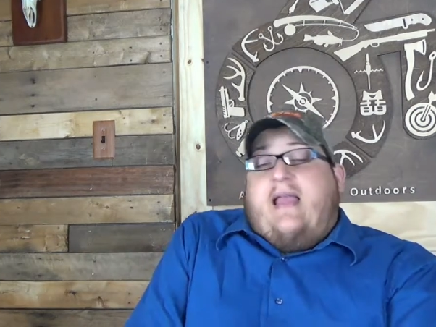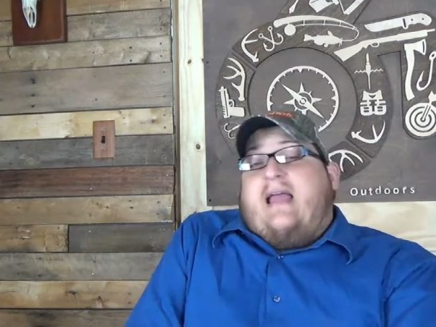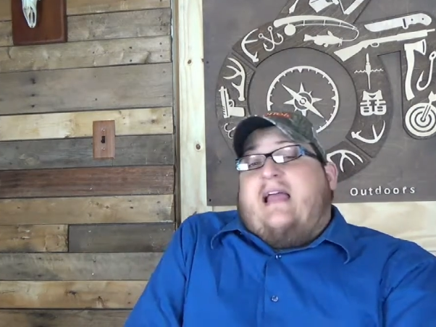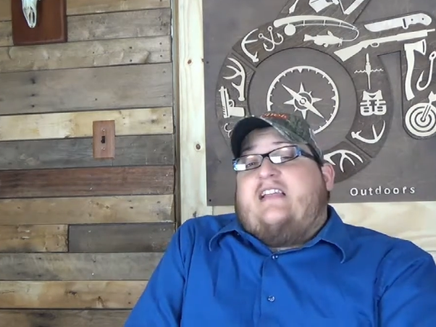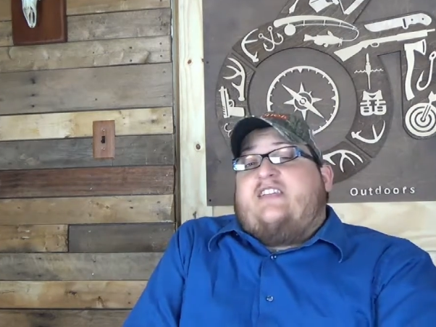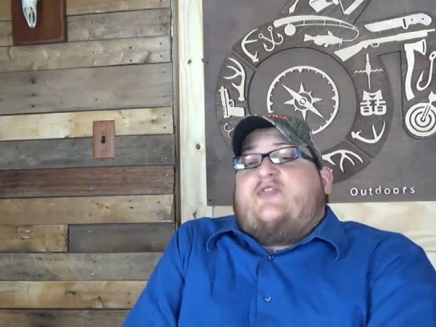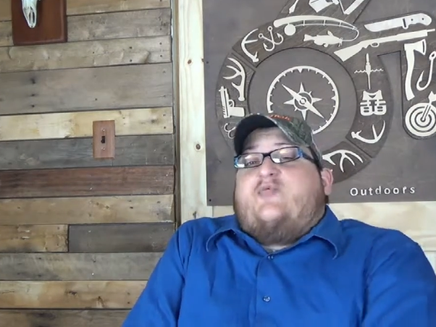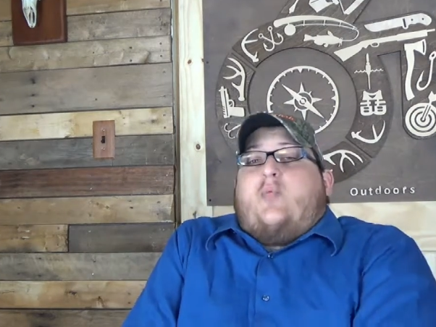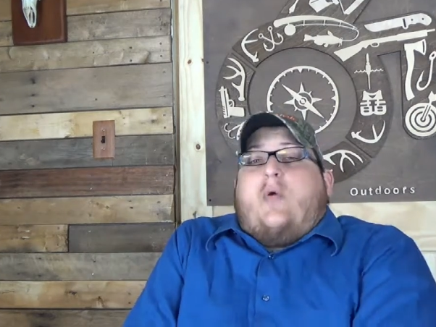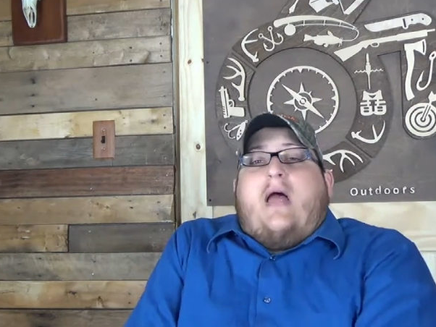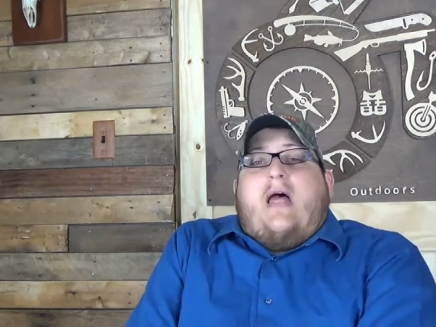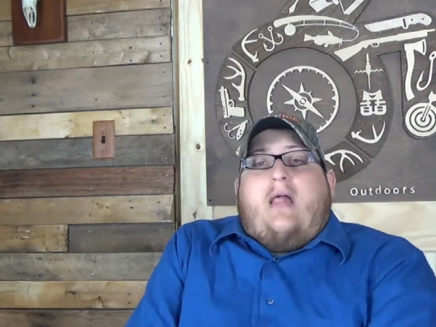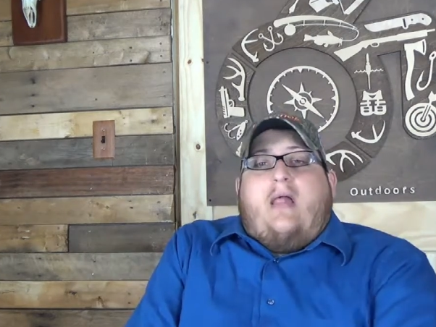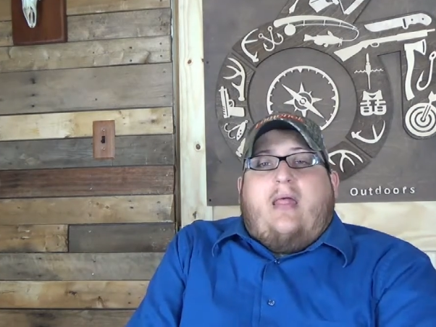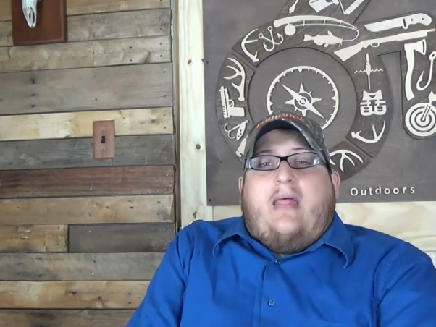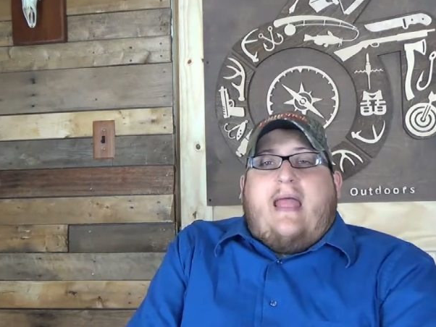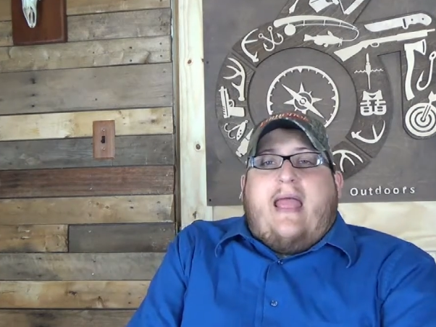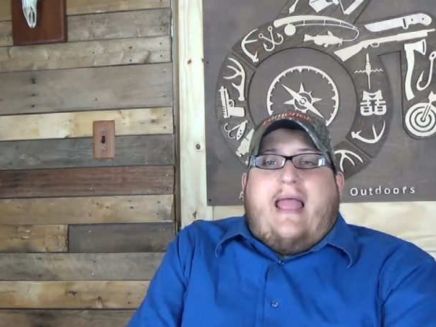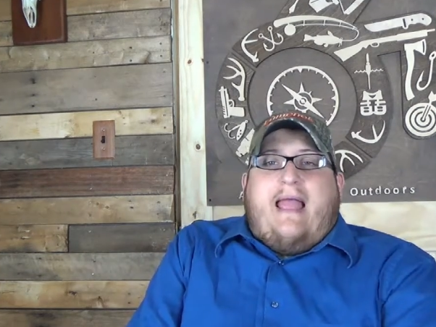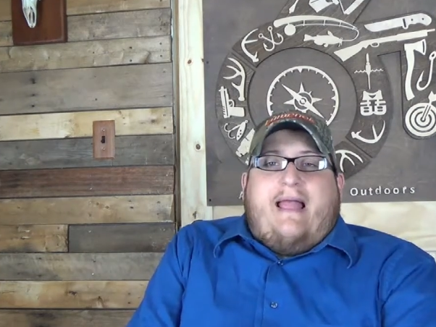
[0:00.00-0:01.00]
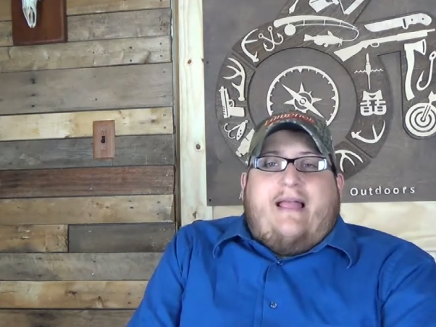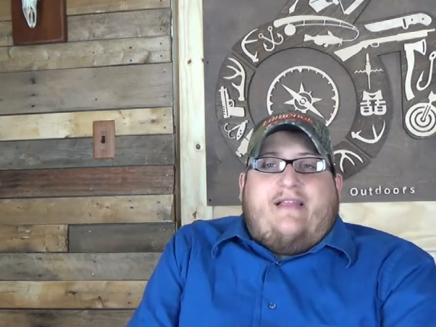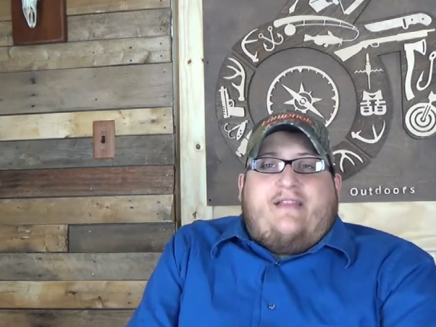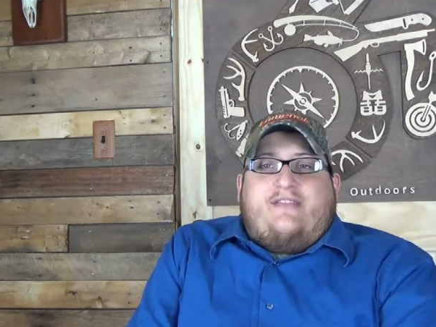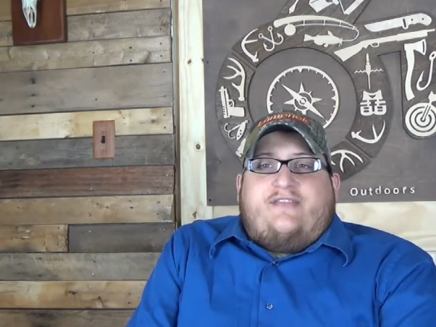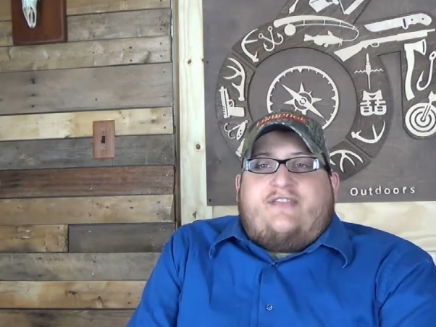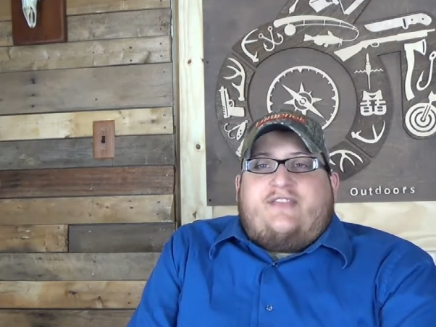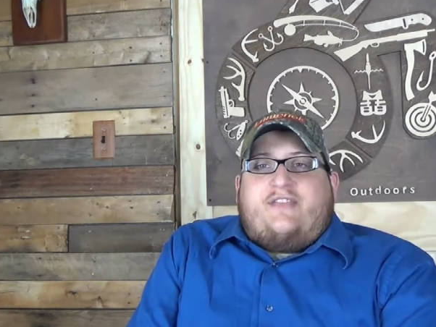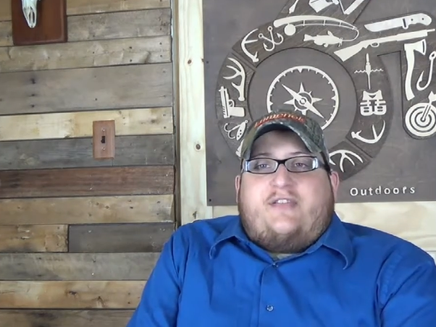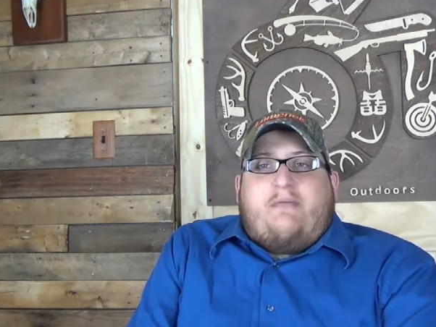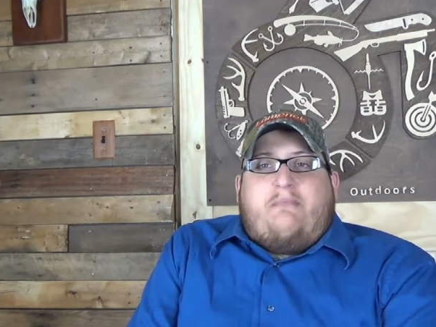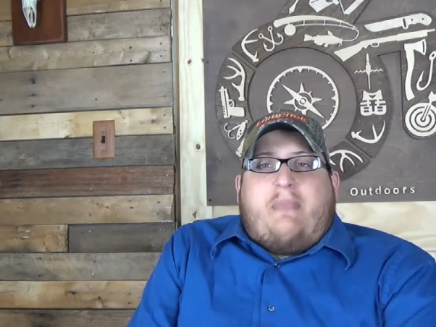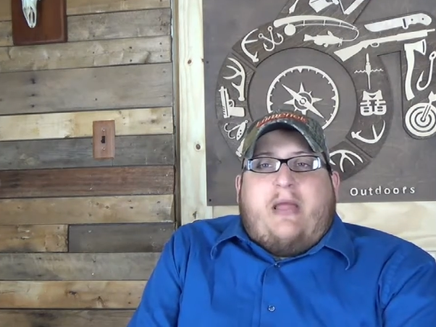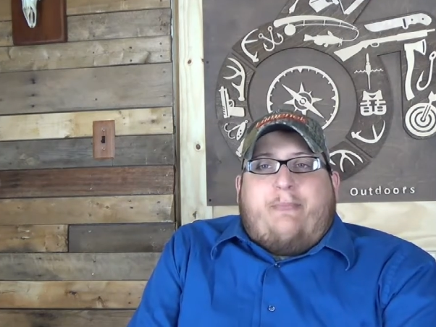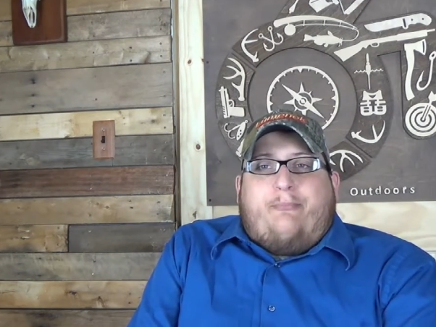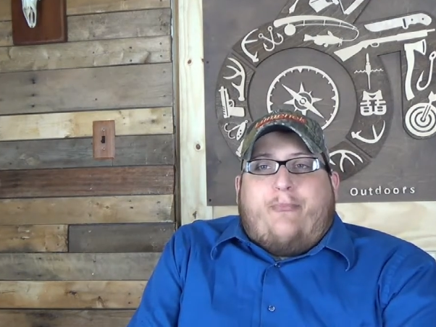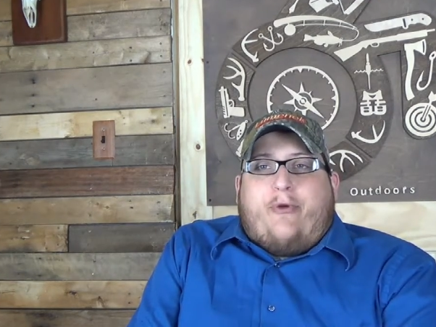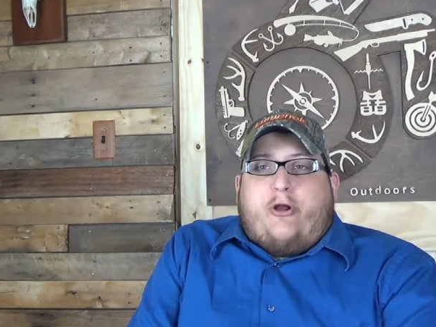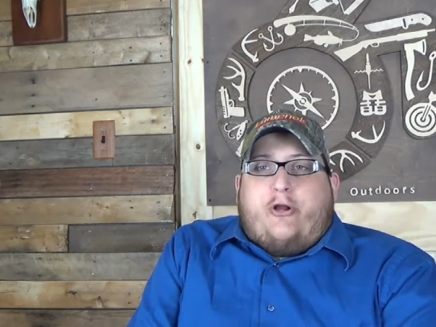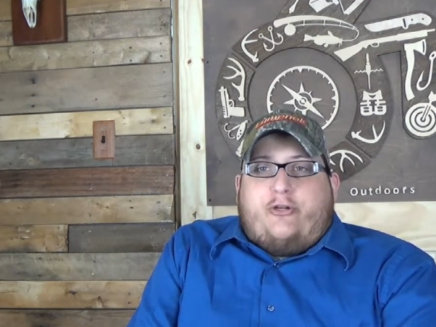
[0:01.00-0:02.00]
as well as my
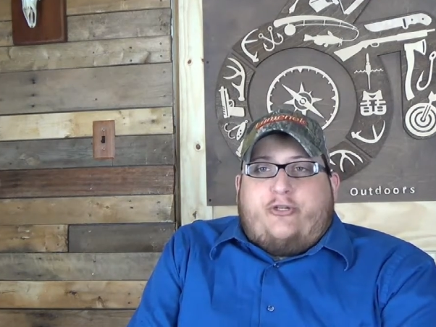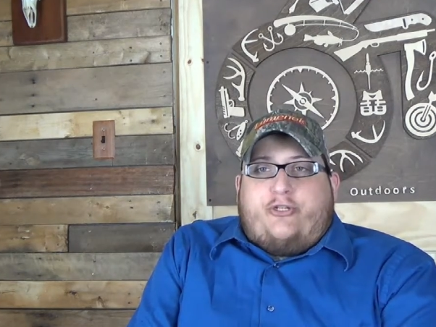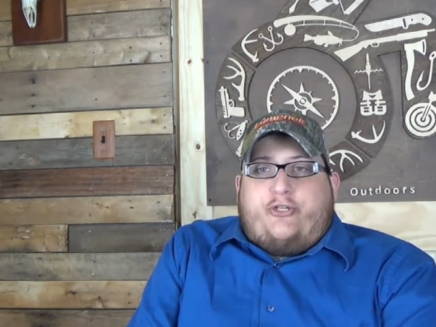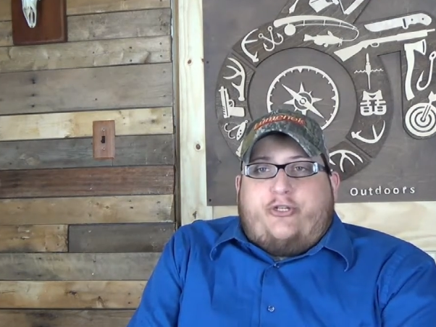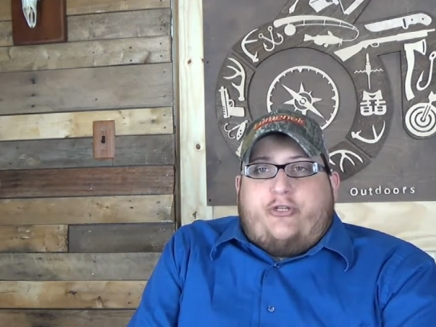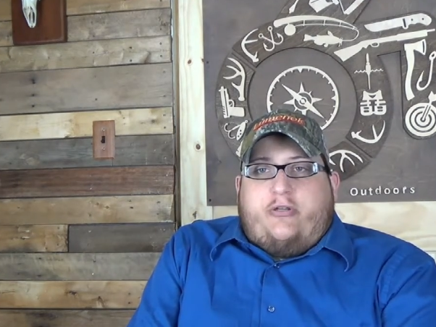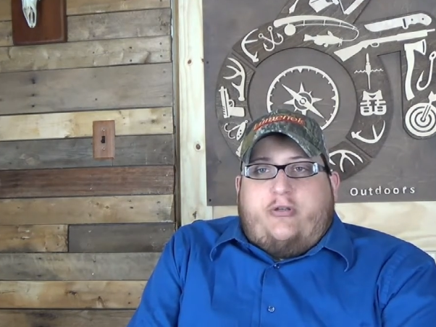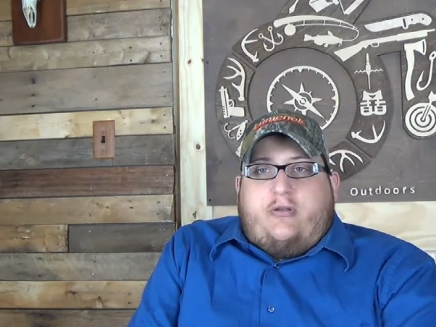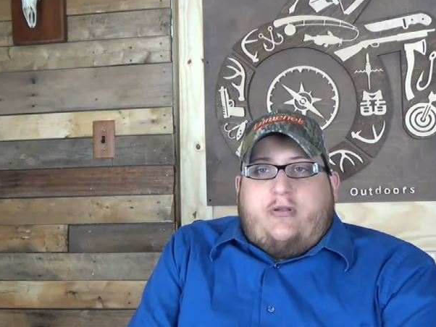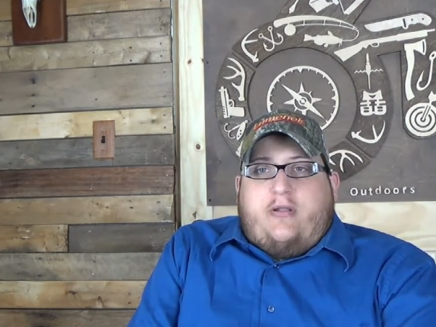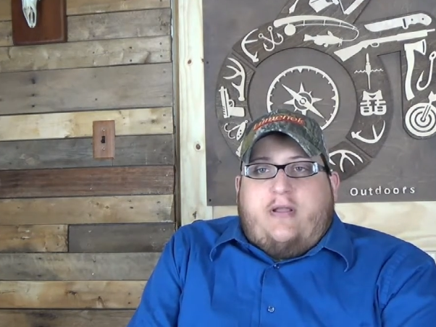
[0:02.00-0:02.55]
merch.